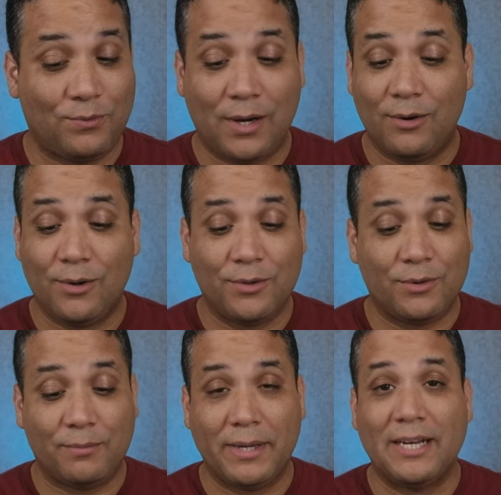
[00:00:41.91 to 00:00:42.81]
far
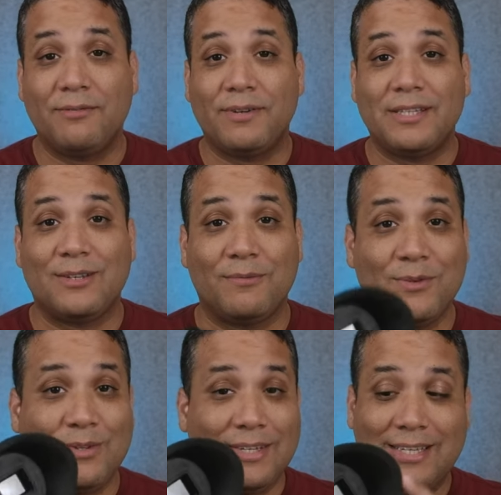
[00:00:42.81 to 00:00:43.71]
other benefits of
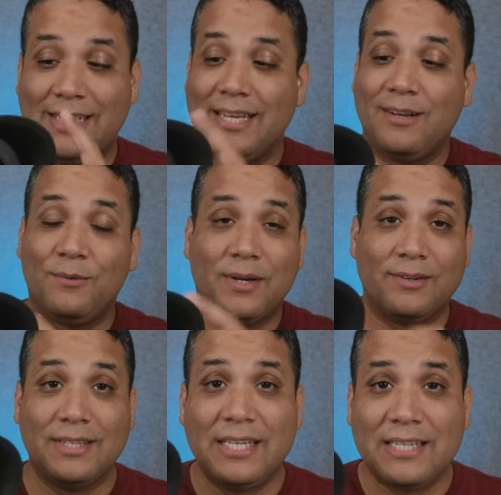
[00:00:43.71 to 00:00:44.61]
getting one
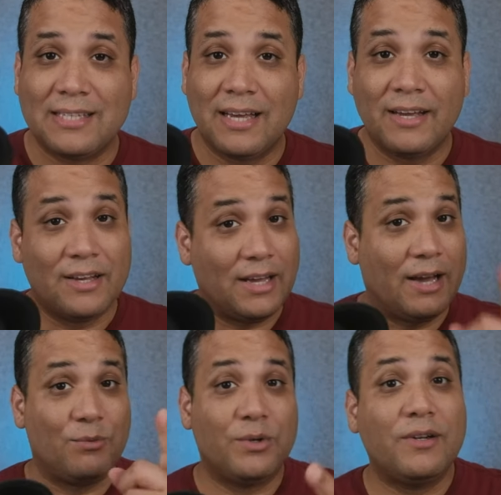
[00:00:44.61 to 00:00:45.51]
of these,
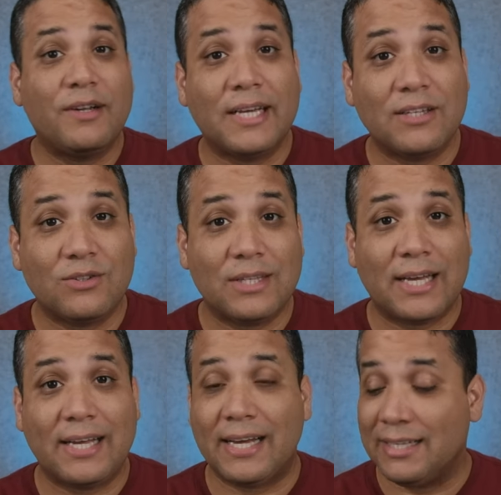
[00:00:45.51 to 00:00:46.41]
and we're gonna get to
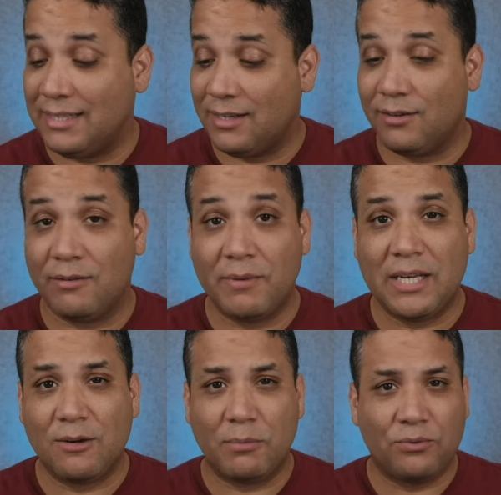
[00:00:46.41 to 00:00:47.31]
that at the end of the
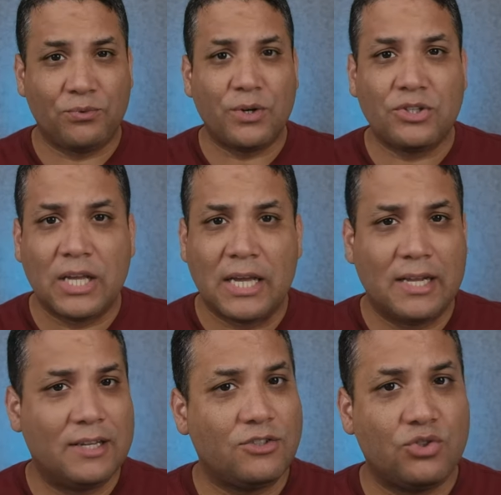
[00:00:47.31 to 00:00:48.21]
video. But first,
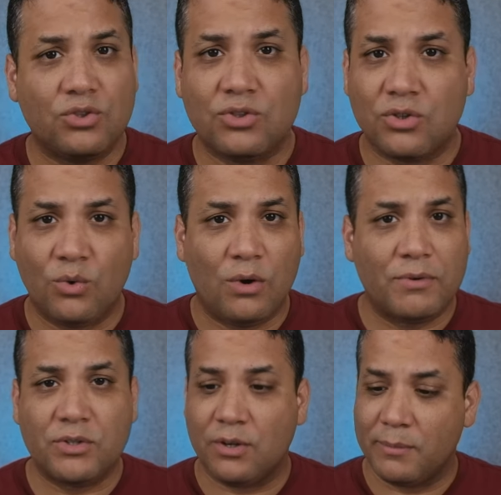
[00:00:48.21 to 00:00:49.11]
let's just go
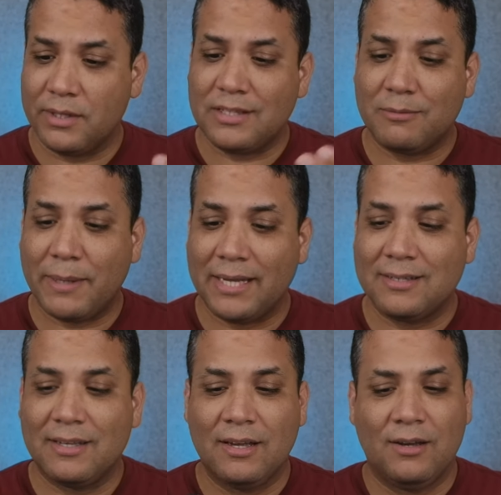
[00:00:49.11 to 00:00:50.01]
over some of the
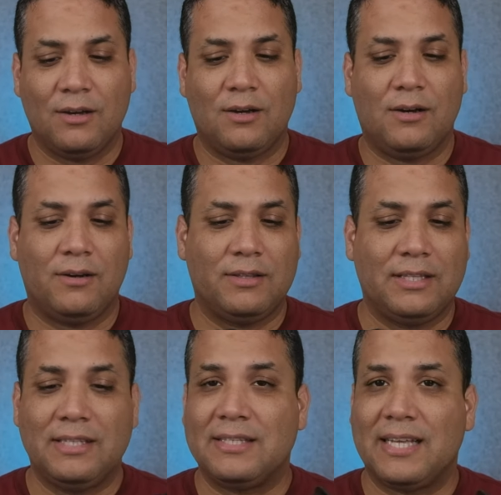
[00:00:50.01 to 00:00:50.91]
specs, the
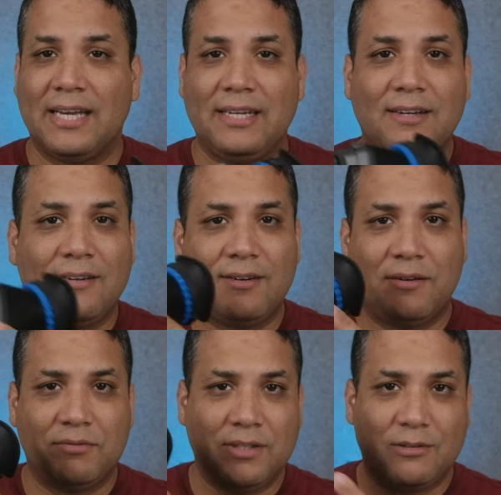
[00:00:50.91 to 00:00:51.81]
design
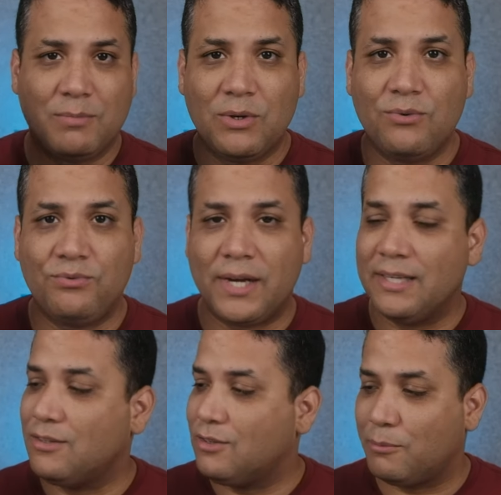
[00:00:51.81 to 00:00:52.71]
of this
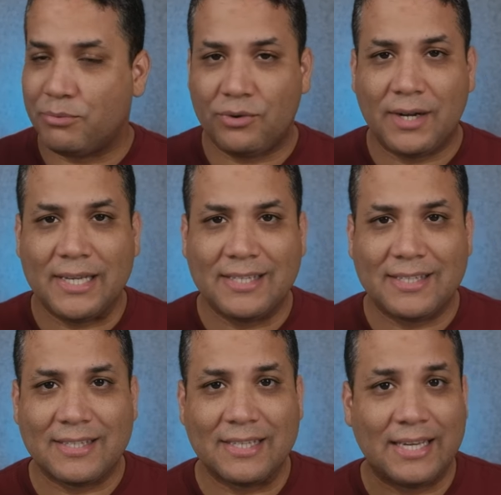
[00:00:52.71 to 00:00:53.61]
viewfinder, the
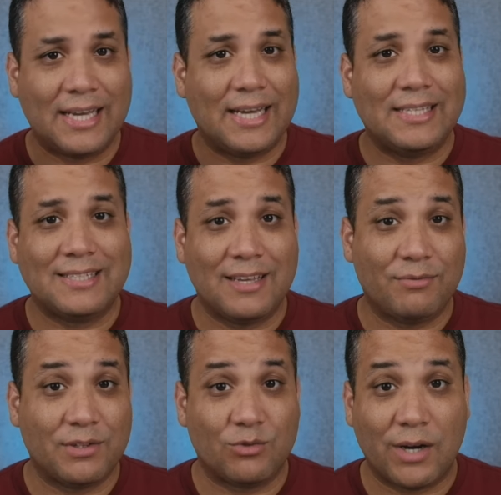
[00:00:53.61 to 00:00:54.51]
price, and see if
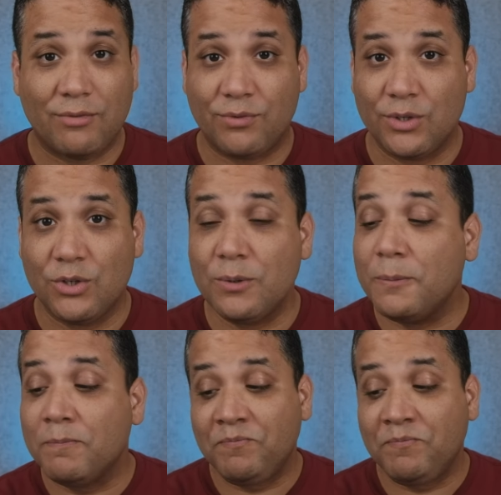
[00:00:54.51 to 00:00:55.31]
it's right for you.